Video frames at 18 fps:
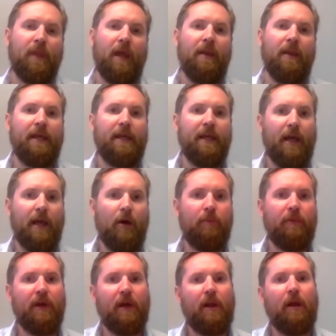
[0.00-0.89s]
And they can
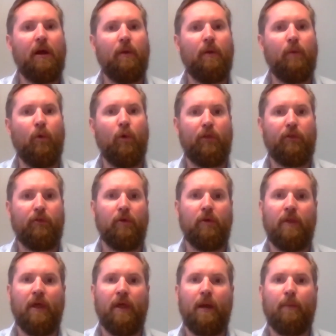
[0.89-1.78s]
help their client walk
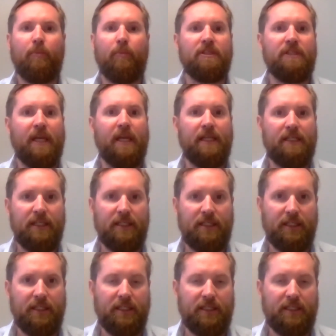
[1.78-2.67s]
through that, present it
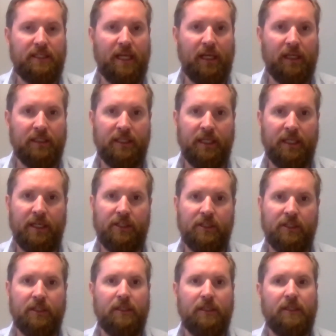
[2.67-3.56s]
to the seller's
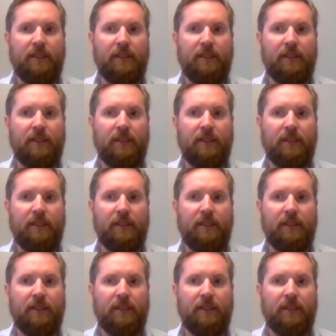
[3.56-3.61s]
agent.